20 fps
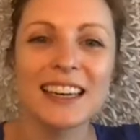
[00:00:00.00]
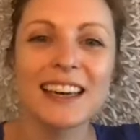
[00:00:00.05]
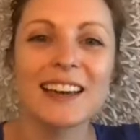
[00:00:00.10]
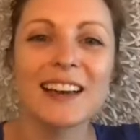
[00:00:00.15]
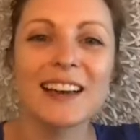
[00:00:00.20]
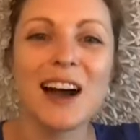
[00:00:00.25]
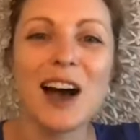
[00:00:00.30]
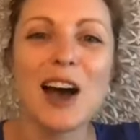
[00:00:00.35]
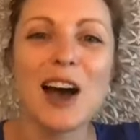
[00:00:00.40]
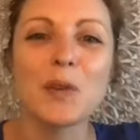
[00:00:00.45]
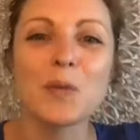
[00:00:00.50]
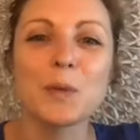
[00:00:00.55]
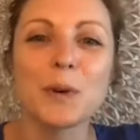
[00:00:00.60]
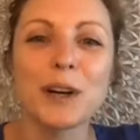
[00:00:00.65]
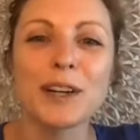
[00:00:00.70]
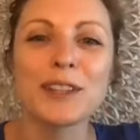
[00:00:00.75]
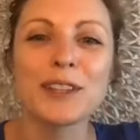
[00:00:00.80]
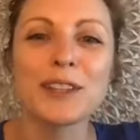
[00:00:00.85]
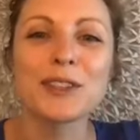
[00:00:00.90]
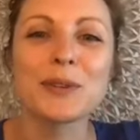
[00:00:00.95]
God
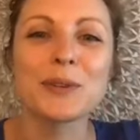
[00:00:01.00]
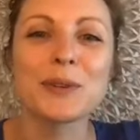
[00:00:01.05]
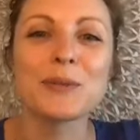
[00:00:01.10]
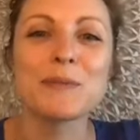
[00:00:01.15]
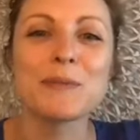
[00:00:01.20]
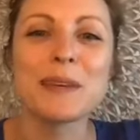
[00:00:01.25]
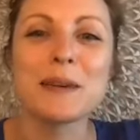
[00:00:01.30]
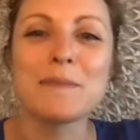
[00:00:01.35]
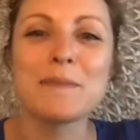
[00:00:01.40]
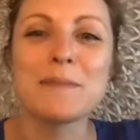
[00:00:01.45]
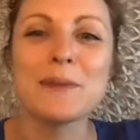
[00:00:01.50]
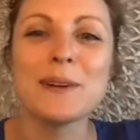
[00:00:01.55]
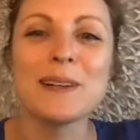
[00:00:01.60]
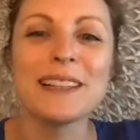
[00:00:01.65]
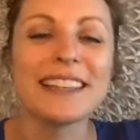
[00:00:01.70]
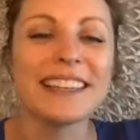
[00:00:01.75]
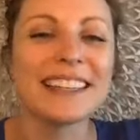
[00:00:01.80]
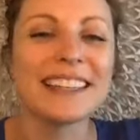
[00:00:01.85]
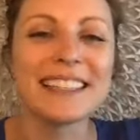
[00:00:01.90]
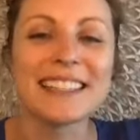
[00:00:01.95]
works through people
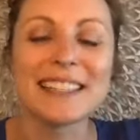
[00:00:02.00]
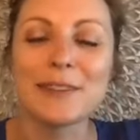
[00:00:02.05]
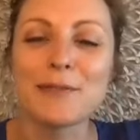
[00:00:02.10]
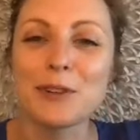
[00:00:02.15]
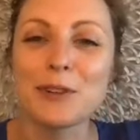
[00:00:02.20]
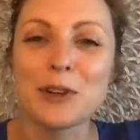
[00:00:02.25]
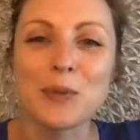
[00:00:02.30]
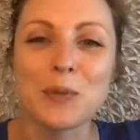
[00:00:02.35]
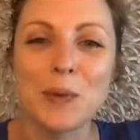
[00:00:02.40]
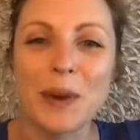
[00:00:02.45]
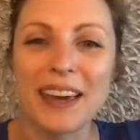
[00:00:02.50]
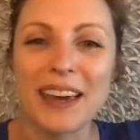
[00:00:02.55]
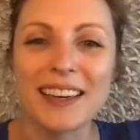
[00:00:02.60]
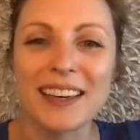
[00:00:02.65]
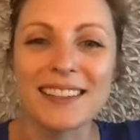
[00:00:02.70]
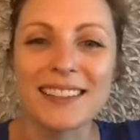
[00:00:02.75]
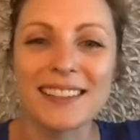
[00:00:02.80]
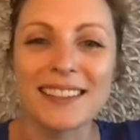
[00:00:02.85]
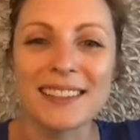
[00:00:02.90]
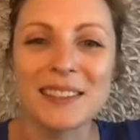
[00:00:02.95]
in different
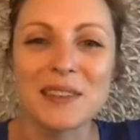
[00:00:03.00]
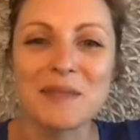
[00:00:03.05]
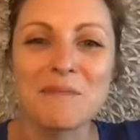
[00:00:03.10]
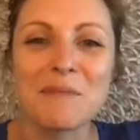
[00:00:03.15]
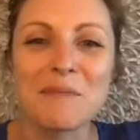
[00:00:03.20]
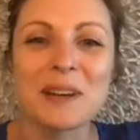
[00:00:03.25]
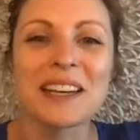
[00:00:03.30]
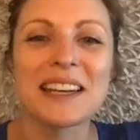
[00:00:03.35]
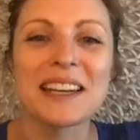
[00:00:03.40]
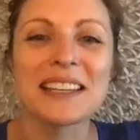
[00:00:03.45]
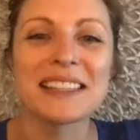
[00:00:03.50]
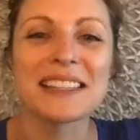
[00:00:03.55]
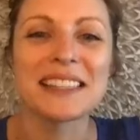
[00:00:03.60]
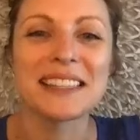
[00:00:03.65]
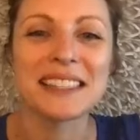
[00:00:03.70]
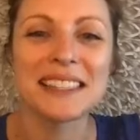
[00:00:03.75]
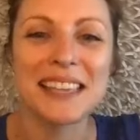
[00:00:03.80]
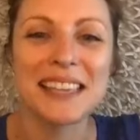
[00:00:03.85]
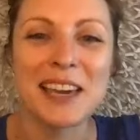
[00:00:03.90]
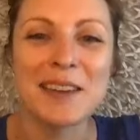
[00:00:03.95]
ways, but it is the
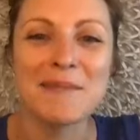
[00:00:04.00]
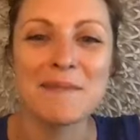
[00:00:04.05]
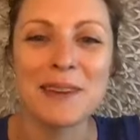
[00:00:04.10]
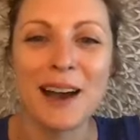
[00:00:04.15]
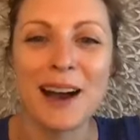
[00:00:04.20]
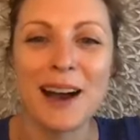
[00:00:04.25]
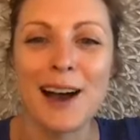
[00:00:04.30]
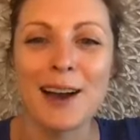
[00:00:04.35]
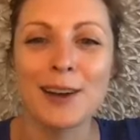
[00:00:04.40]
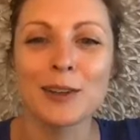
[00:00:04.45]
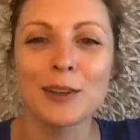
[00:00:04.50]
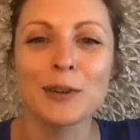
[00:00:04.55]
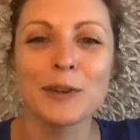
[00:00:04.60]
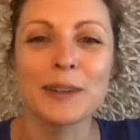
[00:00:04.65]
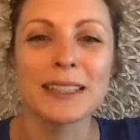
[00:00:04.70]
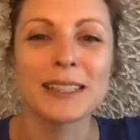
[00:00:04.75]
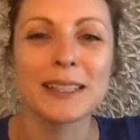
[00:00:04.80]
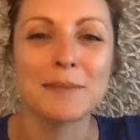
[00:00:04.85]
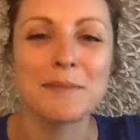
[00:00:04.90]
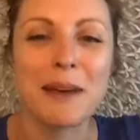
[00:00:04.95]
same God who
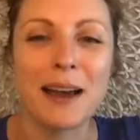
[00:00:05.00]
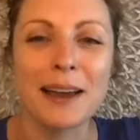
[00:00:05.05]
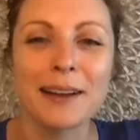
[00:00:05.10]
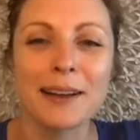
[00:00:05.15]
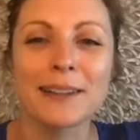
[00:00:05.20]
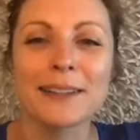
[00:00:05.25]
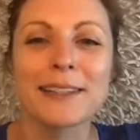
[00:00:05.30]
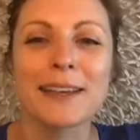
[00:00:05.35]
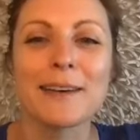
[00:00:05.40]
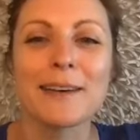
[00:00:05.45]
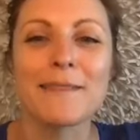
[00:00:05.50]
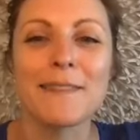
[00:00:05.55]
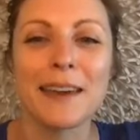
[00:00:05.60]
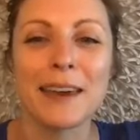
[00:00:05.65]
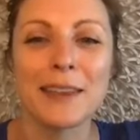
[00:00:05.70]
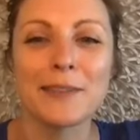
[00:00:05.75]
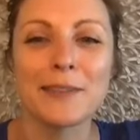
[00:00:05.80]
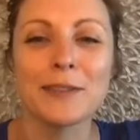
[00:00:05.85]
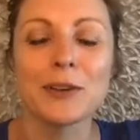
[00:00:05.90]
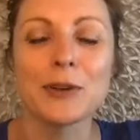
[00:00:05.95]
inspires a
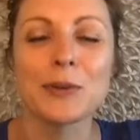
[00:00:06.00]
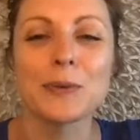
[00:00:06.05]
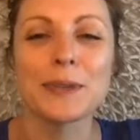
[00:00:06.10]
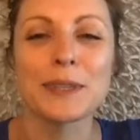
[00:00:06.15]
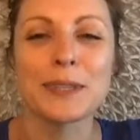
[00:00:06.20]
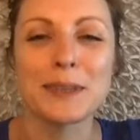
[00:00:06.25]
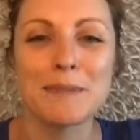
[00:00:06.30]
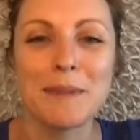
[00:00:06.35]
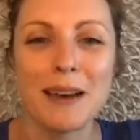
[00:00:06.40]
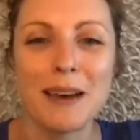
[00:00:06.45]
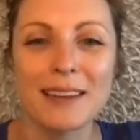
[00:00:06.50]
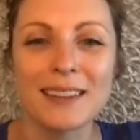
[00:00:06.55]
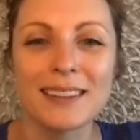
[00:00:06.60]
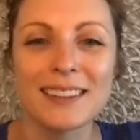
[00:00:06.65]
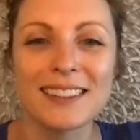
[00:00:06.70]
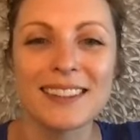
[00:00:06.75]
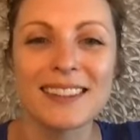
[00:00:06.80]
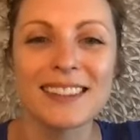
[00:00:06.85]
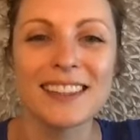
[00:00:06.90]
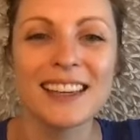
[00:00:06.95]
faithful
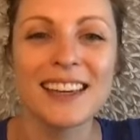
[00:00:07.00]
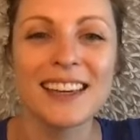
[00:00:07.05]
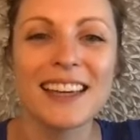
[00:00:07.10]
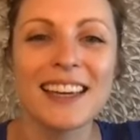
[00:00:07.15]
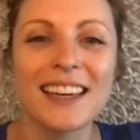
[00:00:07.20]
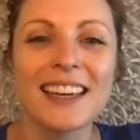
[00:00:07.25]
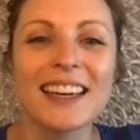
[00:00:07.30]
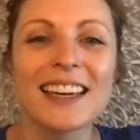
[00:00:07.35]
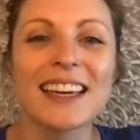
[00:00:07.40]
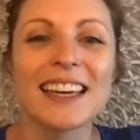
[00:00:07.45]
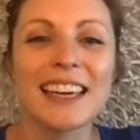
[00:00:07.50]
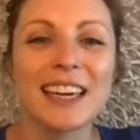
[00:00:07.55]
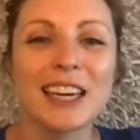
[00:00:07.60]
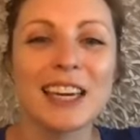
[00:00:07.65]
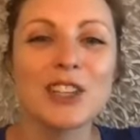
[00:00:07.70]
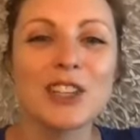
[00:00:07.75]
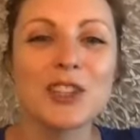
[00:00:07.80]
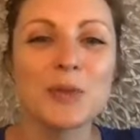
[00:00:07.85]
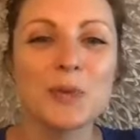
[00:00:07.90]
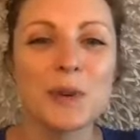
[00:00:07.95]
response.
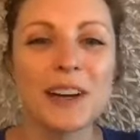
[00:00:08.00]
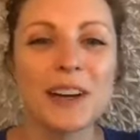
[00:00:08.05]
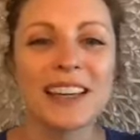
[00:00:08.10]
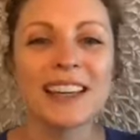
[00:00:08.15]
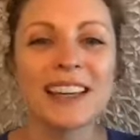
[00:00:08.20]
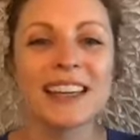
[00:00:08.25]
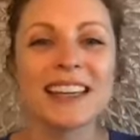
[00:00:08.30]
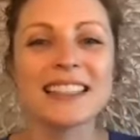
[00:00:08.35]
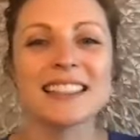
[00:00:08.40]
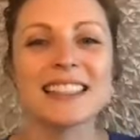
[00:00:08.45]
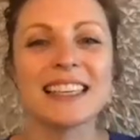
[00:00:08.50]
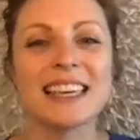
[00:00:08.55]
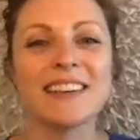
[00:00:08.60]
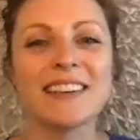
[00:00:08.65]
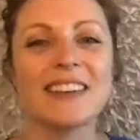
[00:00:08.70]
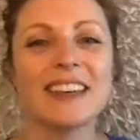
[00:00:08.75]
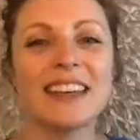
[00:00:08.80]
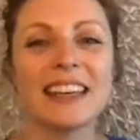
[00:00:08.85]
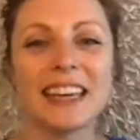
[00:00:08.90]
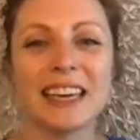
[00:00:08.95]
Each one is
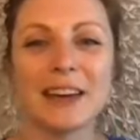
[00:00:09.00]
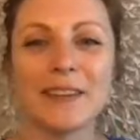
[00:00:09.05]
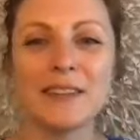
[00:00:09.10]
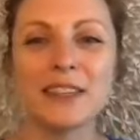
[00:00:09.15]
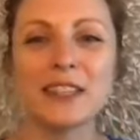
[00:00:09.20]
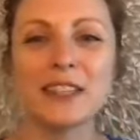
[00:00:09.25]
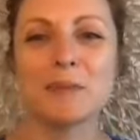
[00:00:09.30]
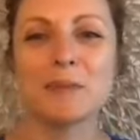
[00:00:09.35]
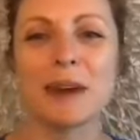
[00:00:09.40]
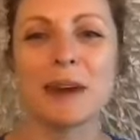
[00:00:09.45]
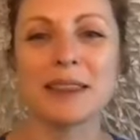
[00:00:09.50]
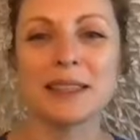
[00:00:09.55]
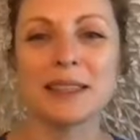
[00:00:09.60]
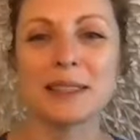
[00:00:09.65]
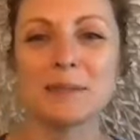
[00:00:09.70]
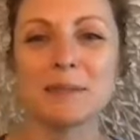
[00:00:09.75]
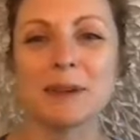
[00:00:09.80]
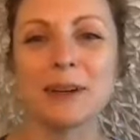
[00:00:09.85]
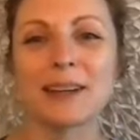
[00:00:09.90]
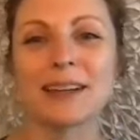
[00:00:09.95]
given gifts by the
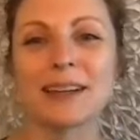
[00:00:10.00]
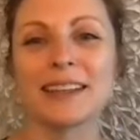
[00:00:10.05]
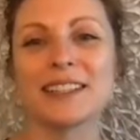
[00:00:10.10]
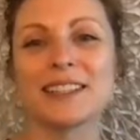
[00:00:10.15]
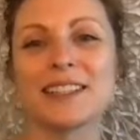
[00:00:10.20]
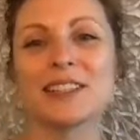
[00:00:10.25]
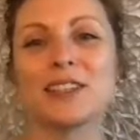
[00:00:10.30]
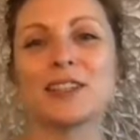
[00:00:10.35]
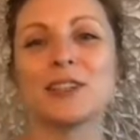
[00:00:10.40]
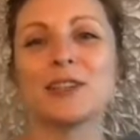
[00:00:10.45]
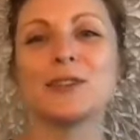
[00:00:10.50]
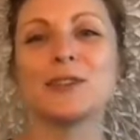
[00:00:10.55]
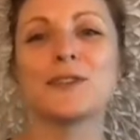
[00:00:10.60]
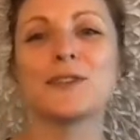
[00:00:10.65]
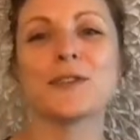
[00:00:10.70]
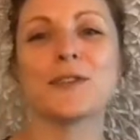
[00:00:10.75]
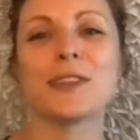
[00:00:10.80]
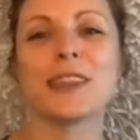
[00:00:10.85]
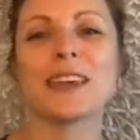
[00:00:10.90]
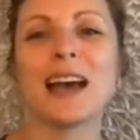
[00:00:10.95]
Spirit to use
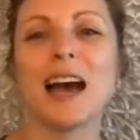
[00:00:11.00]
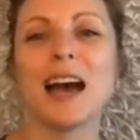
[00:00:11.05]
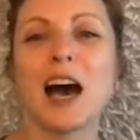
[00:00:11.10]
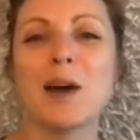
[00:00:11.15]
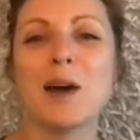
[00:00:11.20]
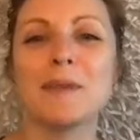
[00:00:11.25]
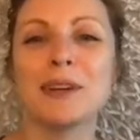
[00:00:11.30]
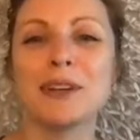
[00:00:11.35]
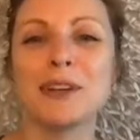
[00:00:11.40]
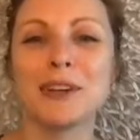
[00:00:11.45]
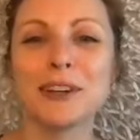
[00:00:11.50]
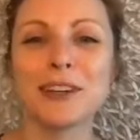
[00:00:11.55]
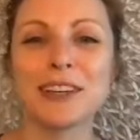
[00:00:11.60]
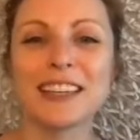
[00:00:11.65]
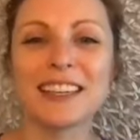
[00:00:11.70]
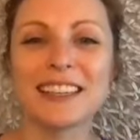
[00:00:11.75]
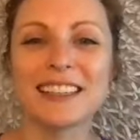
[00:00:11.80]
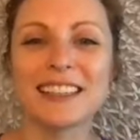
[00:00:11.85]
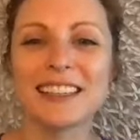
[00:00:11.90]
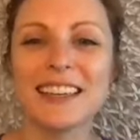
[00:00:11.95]
for the common
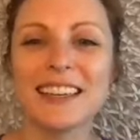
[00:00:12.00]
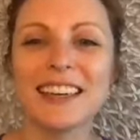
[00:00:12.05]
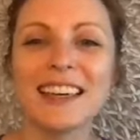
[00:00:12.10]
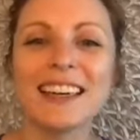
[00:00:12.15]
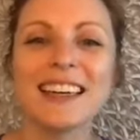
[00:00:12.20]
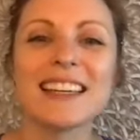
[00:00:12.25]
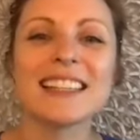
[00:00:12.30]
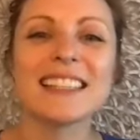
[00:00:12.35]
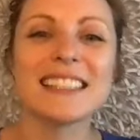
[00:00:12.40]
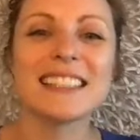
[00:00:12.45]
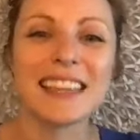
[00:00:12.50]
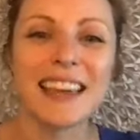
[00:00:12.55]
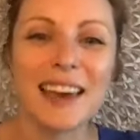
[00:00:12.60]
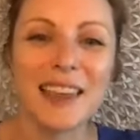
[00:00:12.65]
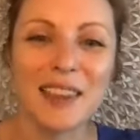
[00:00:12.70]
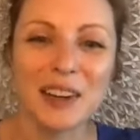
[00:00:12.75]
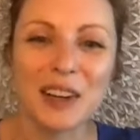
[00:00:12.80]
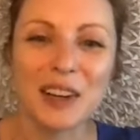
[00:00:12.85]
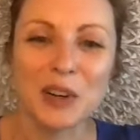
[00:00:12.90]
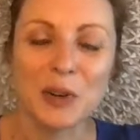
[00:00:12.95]
good.
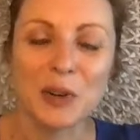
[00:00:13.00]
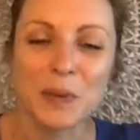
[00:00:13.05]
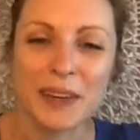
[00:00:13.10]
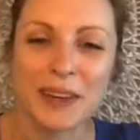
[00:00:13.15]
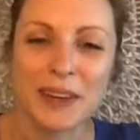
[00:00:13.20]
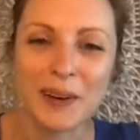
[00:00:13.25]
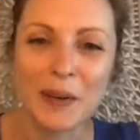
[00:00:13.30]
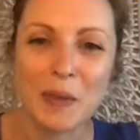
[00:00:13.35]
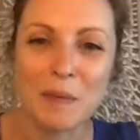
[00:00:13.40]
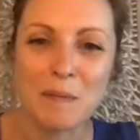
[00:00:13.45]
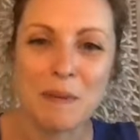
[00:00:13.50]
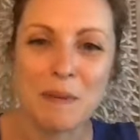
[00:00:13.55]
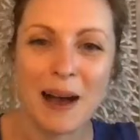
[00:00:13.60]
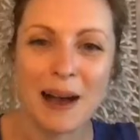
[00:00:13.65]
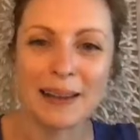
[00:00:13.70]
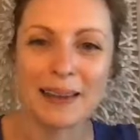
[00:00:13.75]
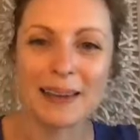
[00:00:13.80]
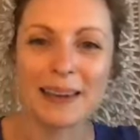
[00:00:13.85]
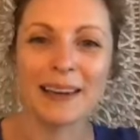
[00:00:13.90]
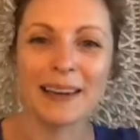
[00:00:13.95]
Together, we are the
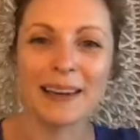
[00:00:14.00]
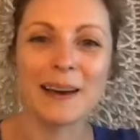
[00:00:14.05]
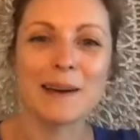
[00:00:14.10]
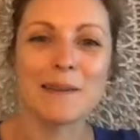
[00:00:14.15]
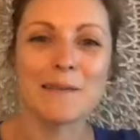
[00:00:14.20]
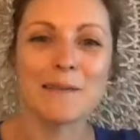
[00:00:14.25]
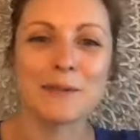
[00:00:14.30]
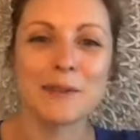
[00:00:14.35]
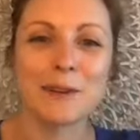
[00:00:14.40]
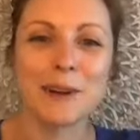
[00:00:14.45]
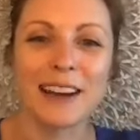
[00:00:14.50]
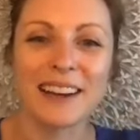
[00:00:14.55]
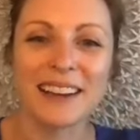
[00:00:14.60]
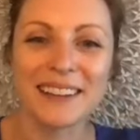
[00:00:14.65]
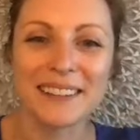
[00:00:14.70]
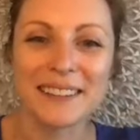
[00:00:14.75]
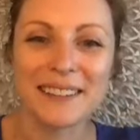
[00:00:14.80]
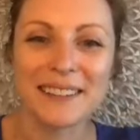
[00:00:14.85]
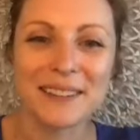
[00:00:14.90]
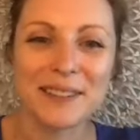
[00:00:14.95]
body of
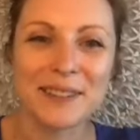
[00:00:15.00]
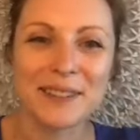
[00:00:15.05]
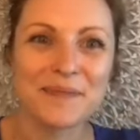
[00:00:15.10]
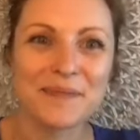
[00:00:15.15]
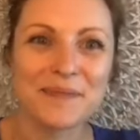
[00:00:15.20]
Christ.